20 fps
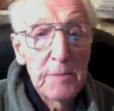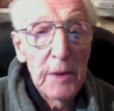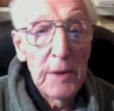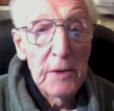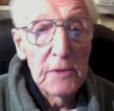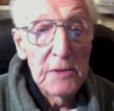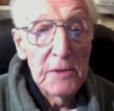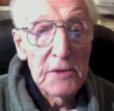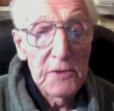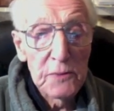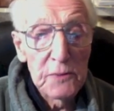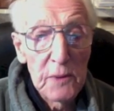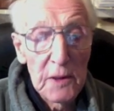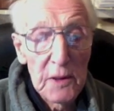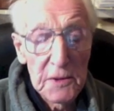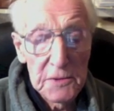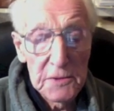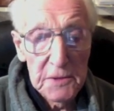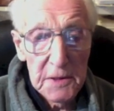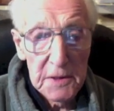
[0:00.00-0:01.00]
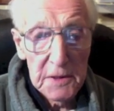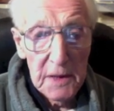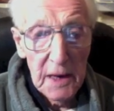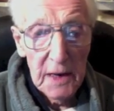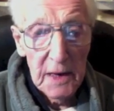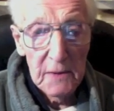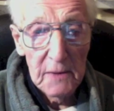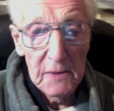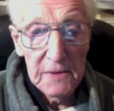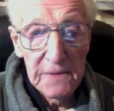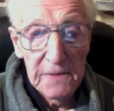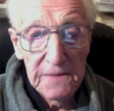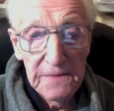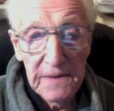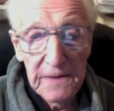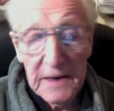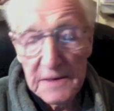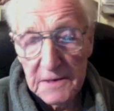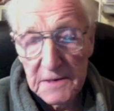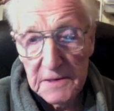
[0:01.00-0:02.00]
bonus was that I was
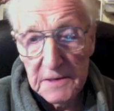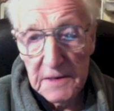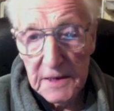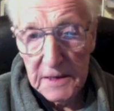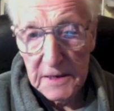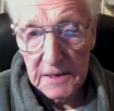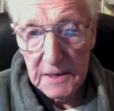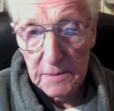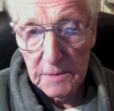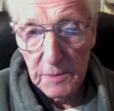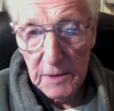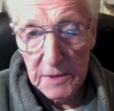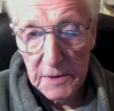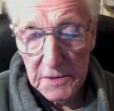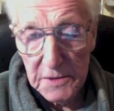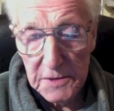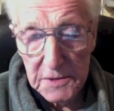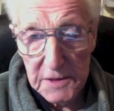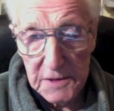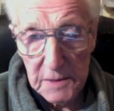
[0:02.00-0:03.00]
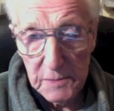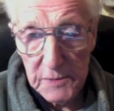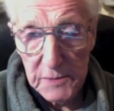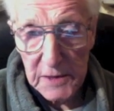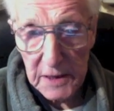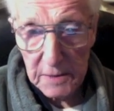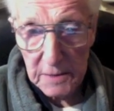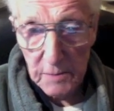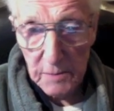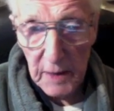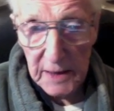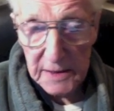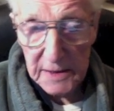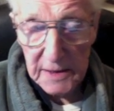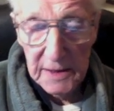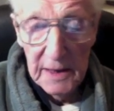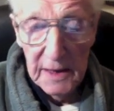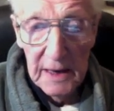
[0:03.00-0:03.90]
fascinated by the subject matter.